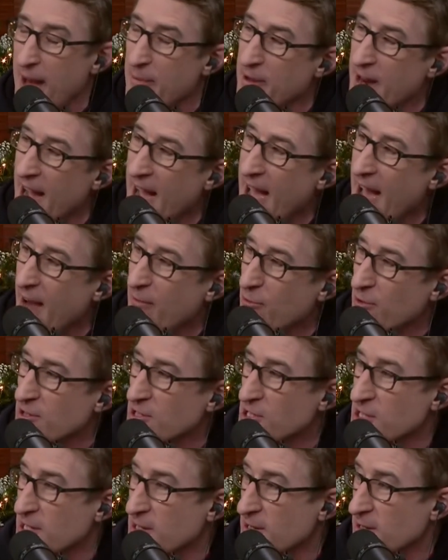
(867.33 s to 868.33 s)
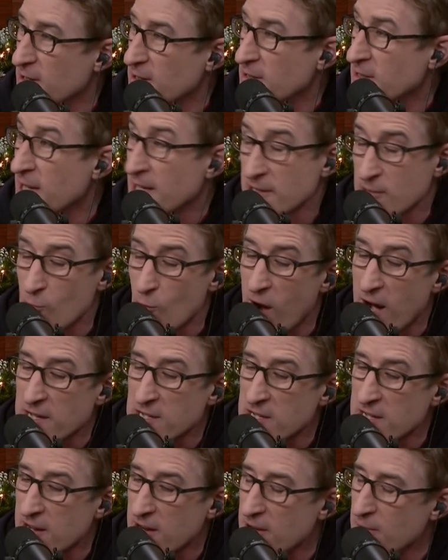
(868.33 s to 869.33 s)
I have where she doesn't
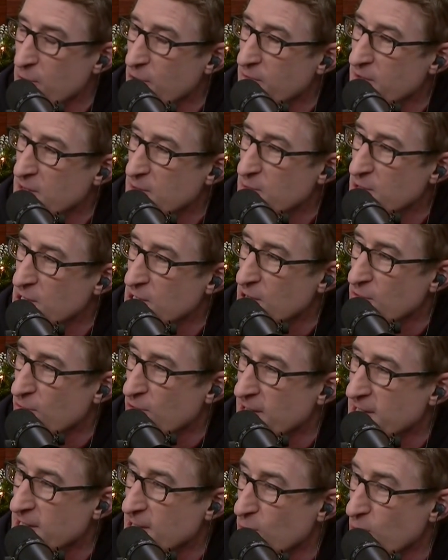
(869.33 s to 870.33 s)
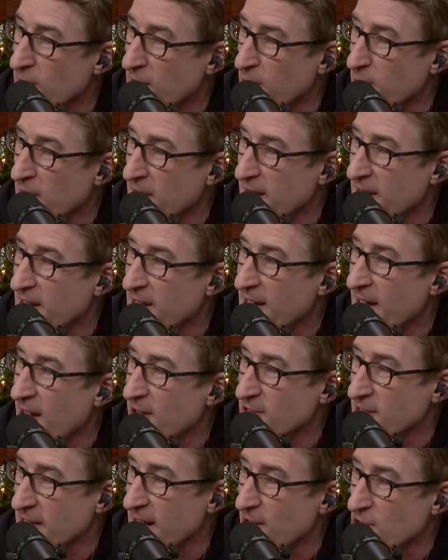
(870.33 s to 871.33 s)
watch scary movies, but she reads the Wikipedia
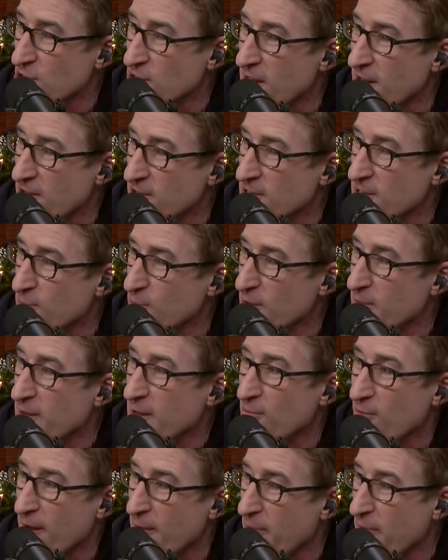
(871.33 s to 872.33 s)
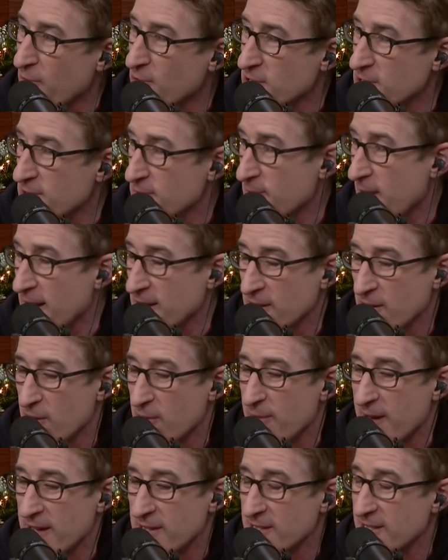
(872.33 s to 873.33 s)
accounts and now shares them with me right before she's about to go to
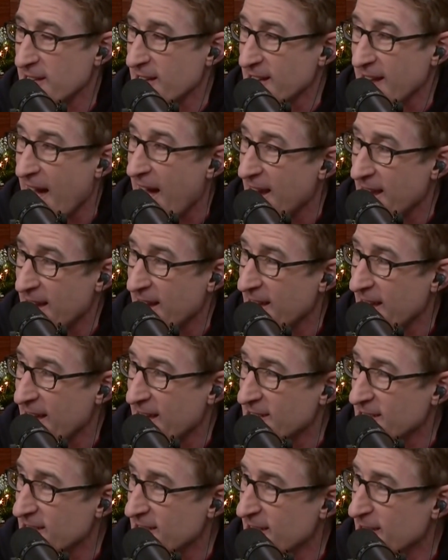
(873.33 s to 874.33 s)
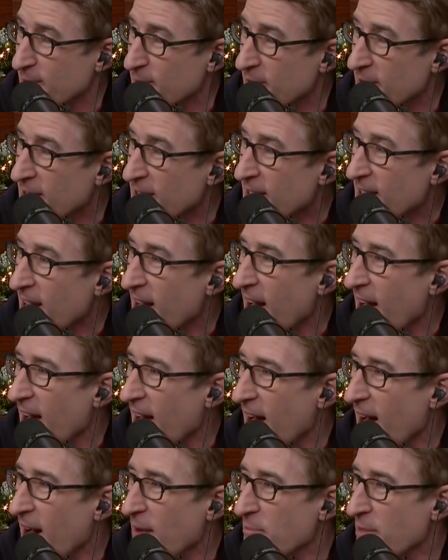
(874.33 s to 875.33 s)
bed. She's like, Daddy, I can't sleep.
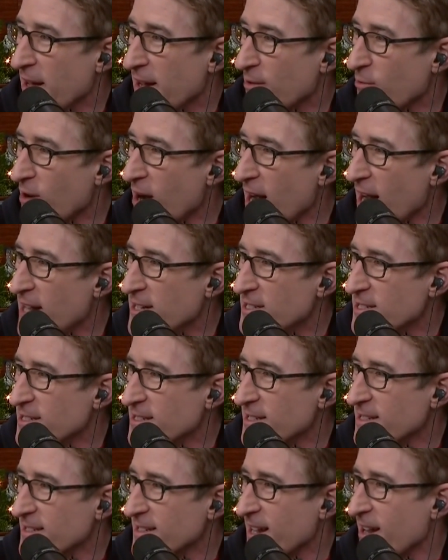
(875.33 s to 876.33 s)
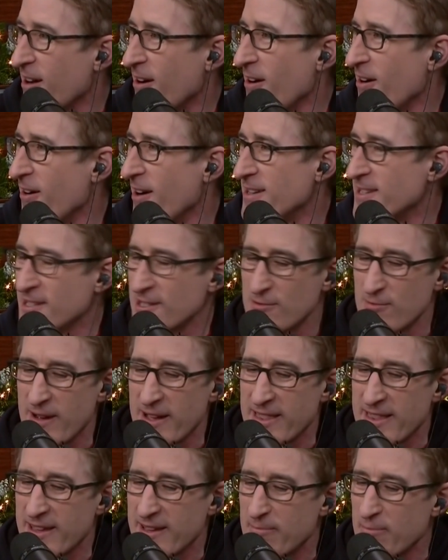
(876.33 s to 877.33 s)
I'm like, why? She's just like, oh, I just
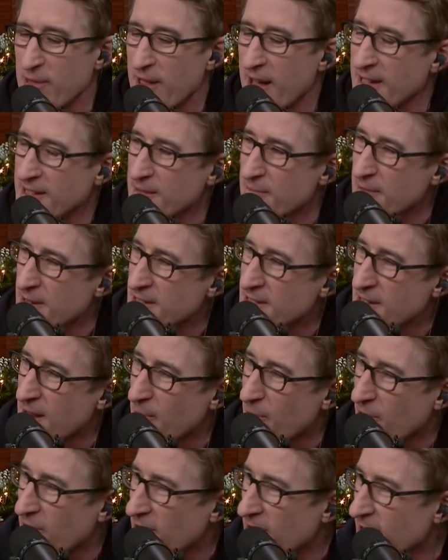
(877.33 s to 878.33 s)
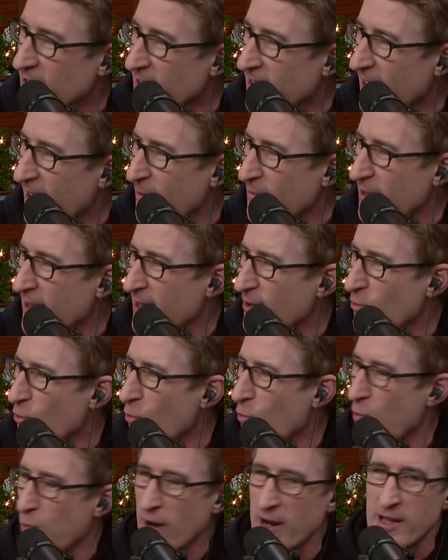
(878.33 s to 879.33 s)
read the plot to Midsummer. I'm like,
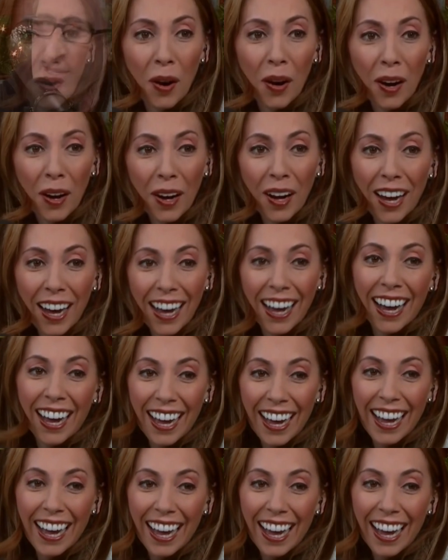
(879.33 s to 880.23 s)
well, what are you doing? Anyway.